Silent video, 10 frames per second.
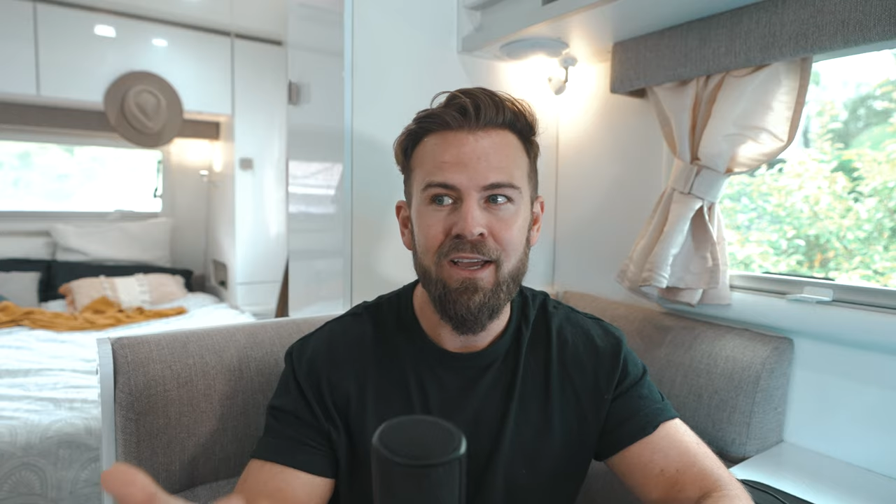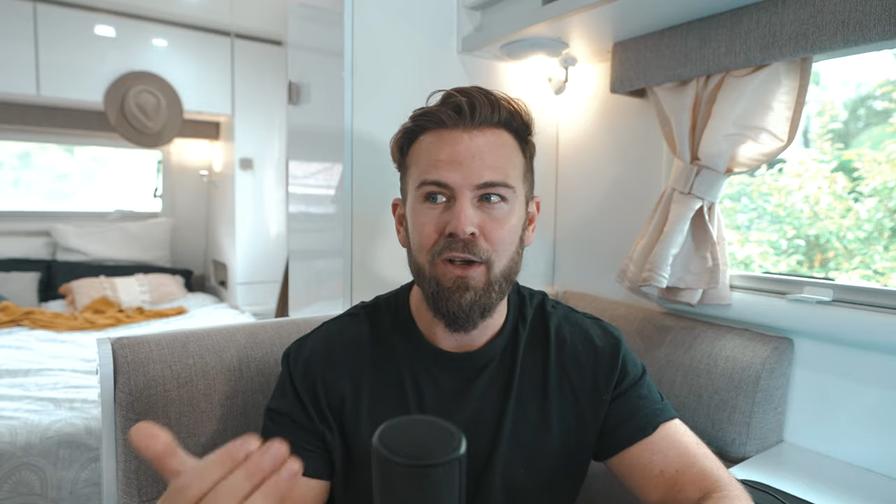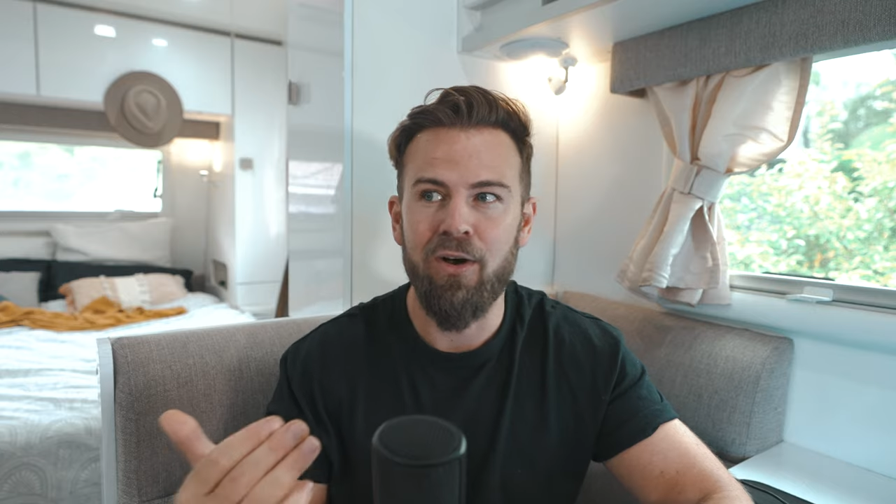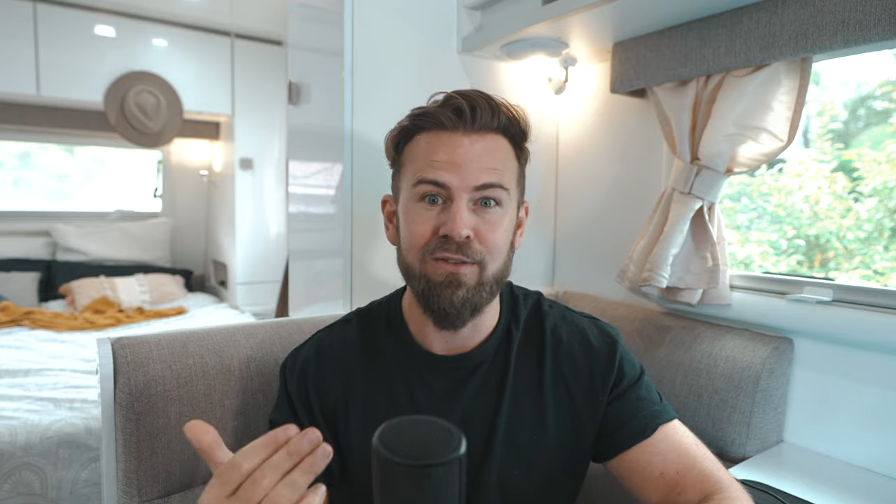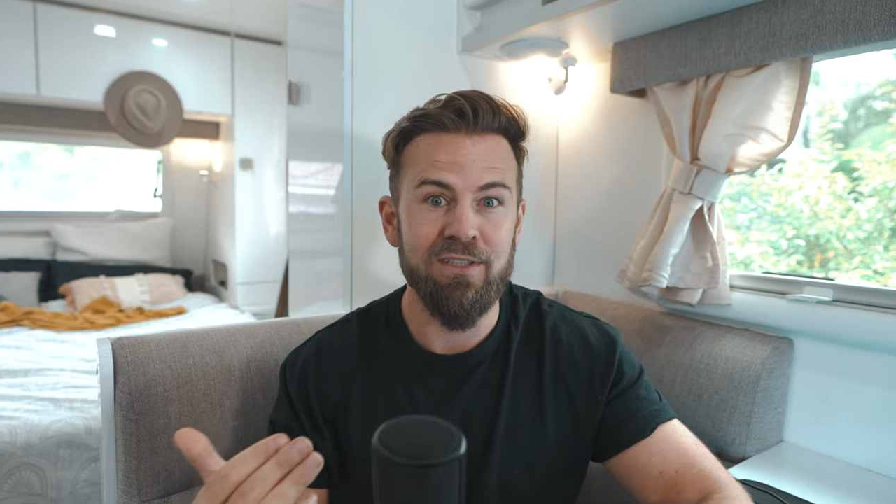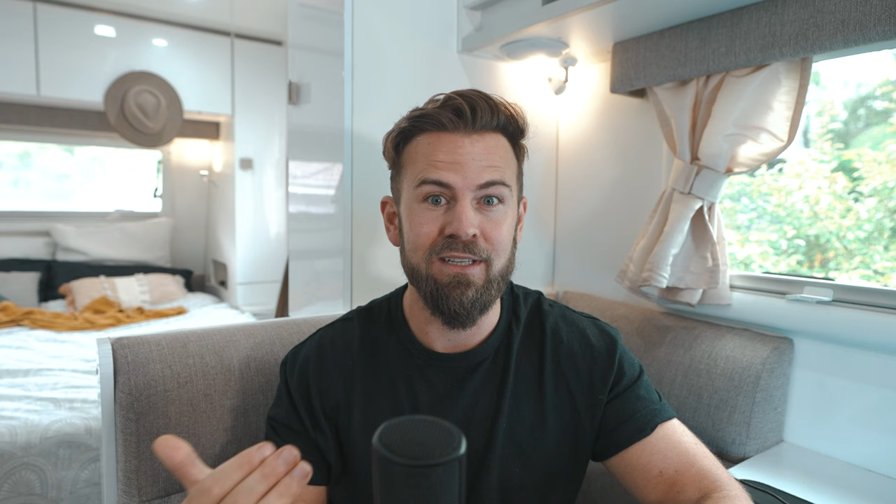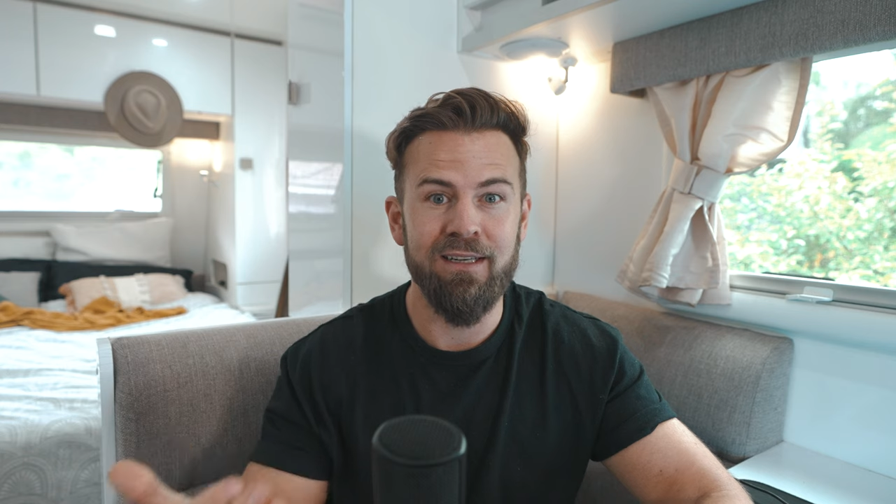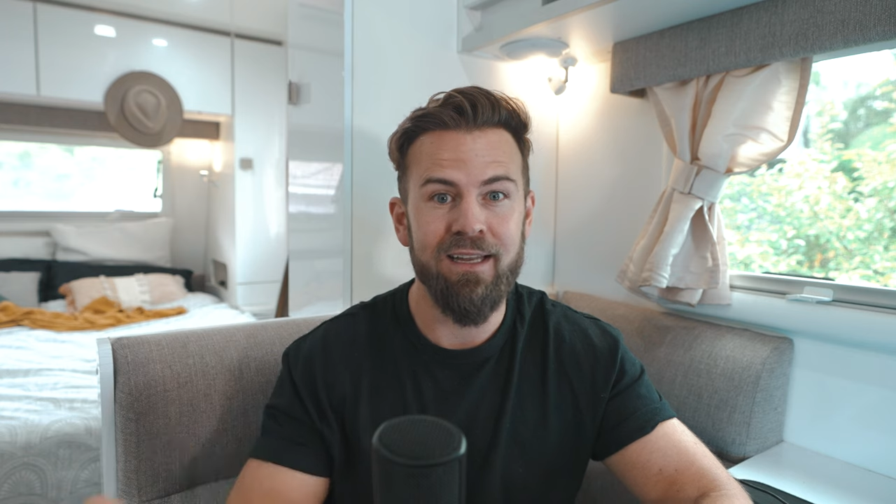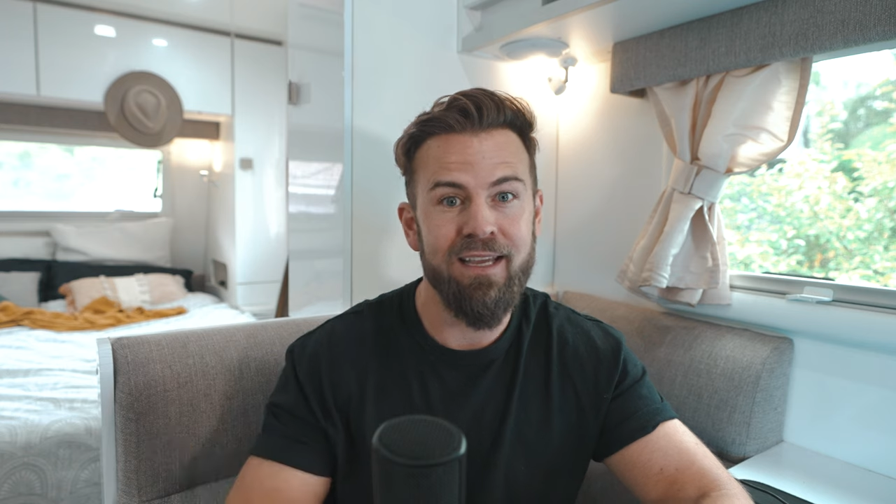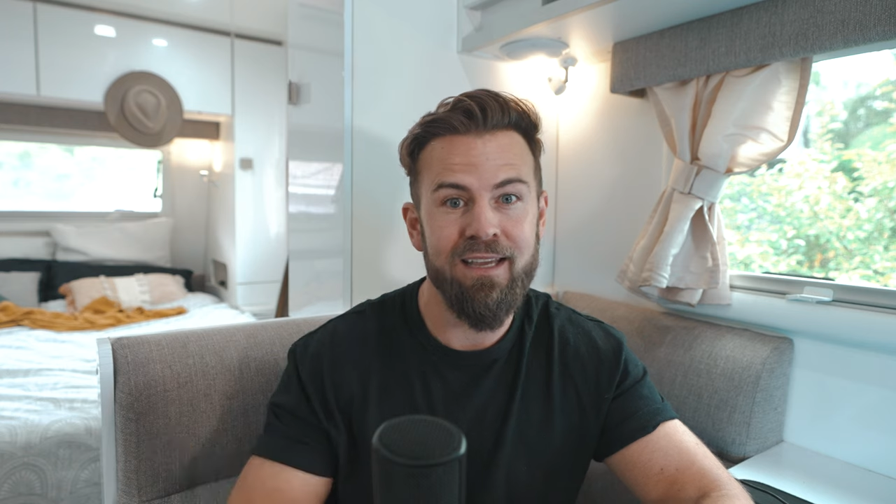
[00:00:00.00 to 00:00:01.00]

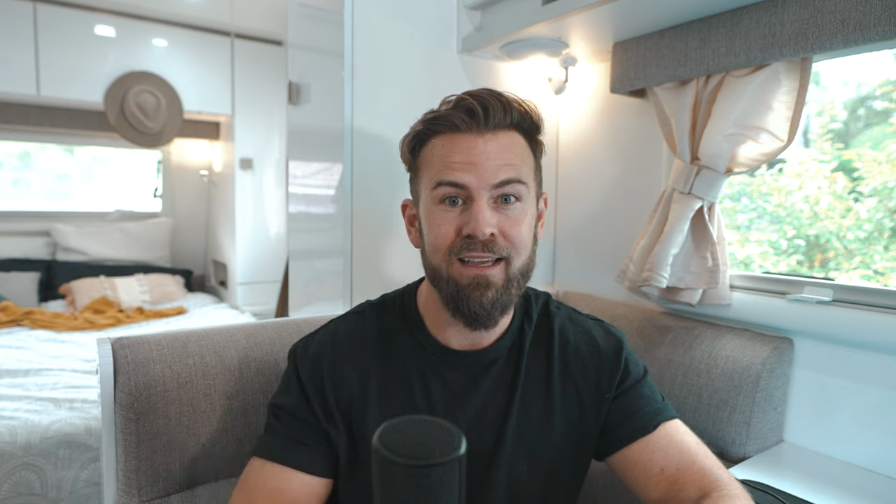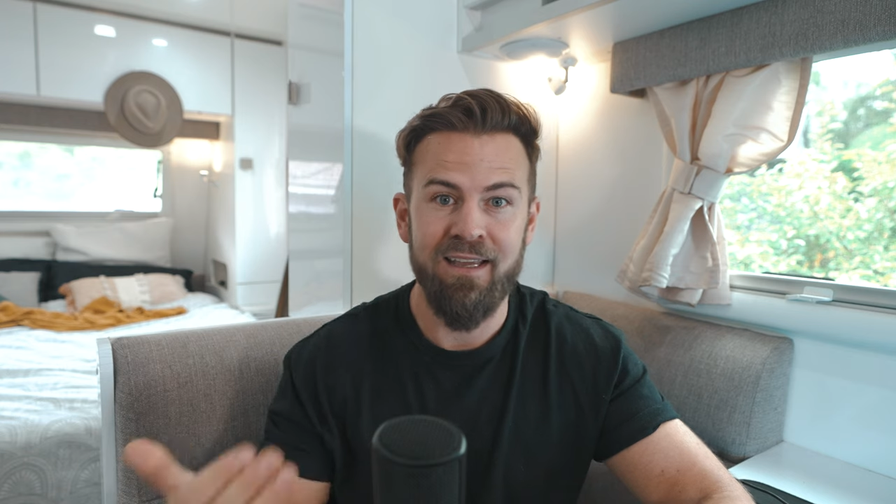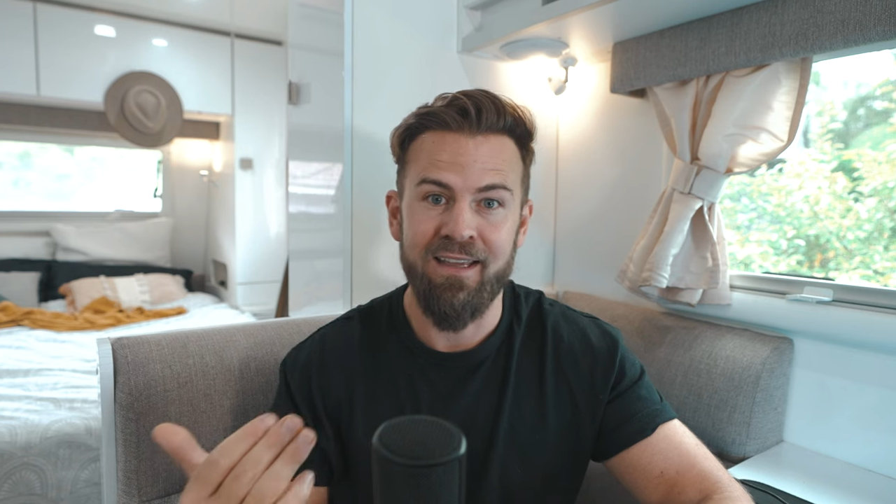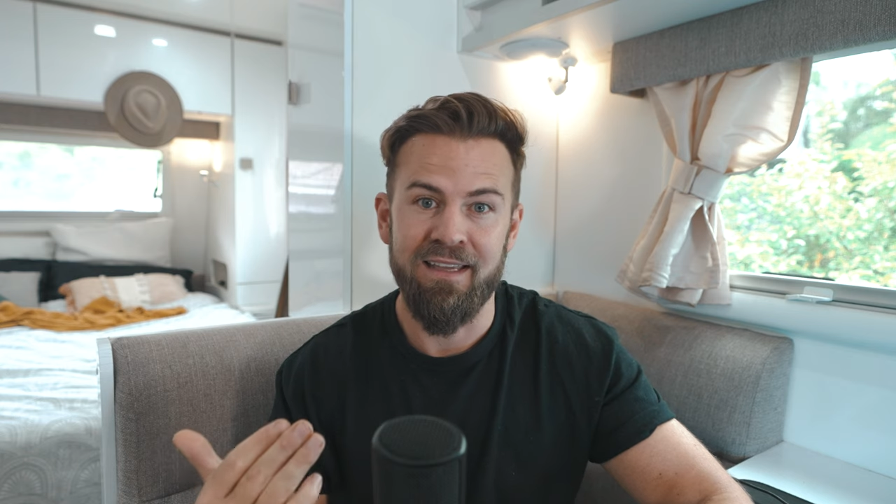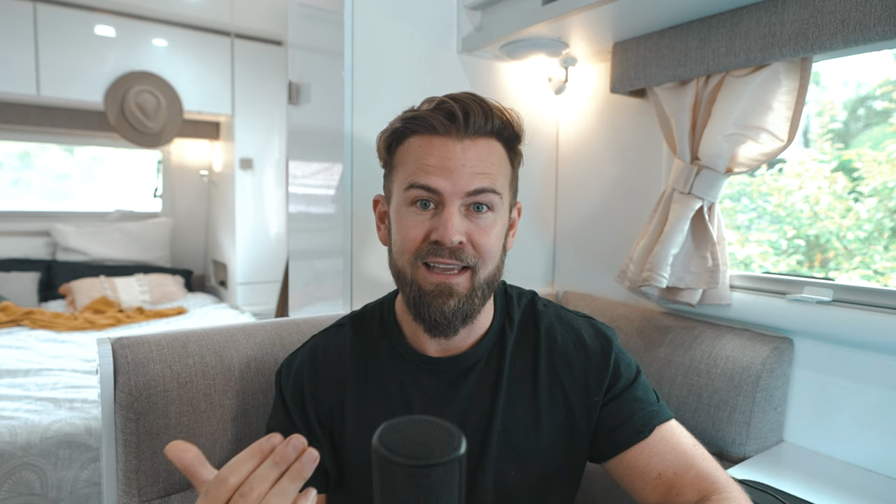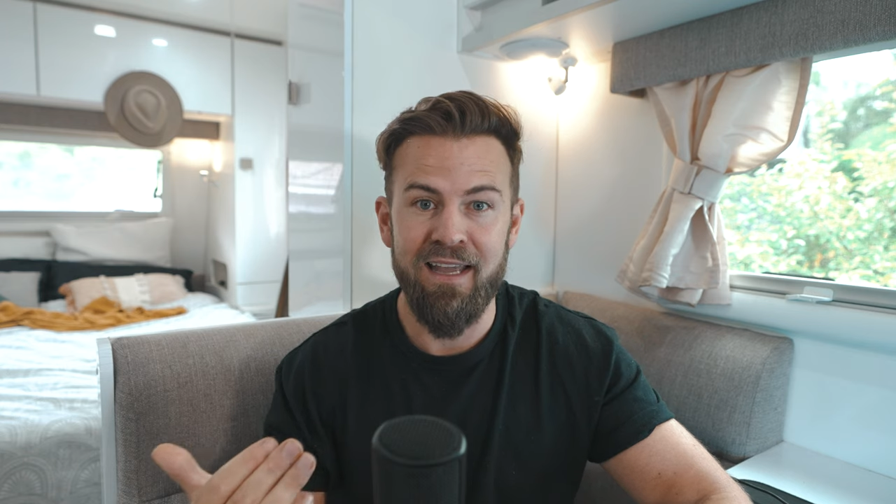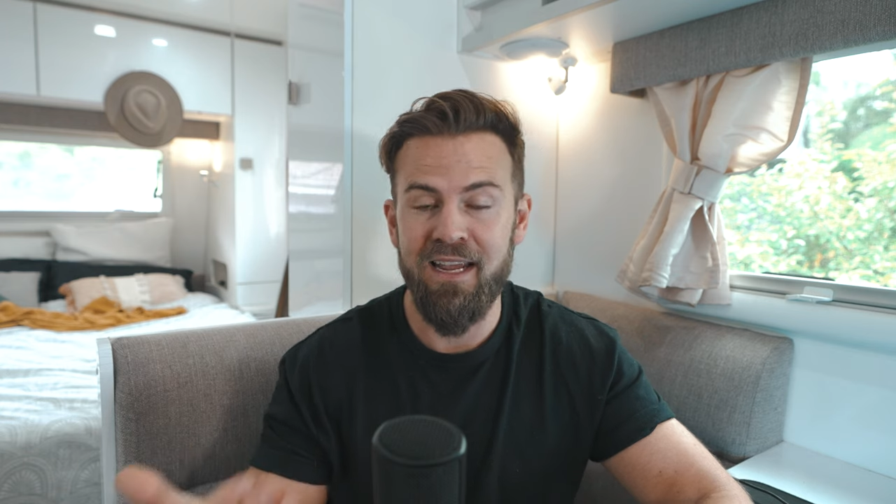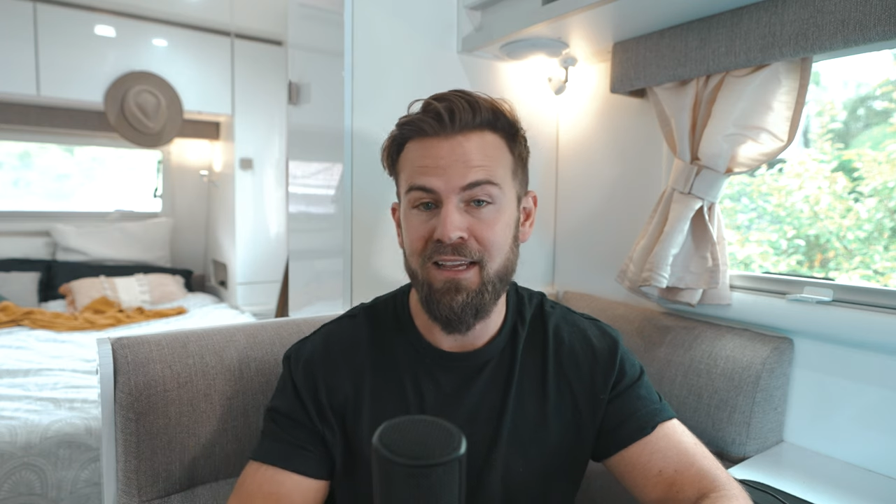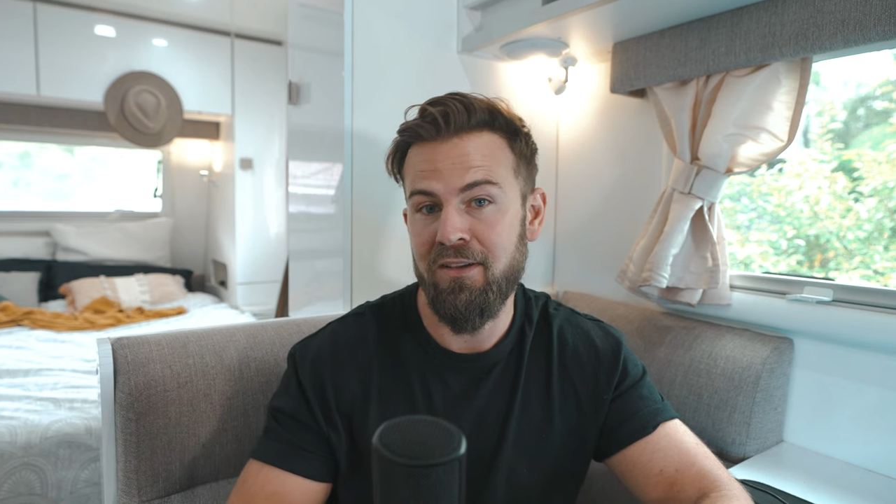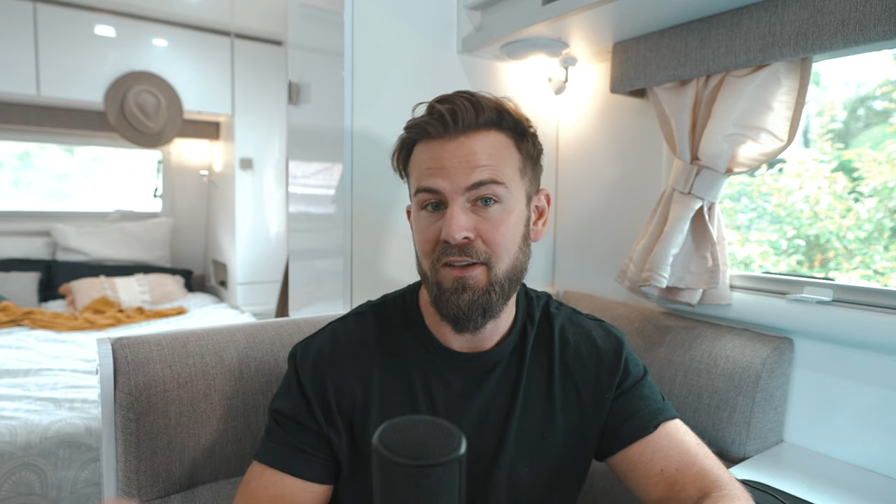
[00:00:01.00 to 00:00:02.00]
constantly
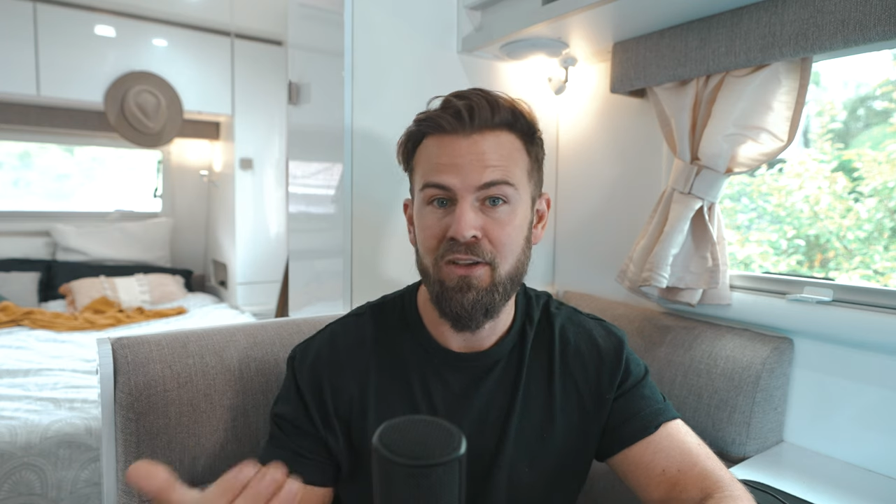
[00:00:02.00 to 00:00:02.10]
getting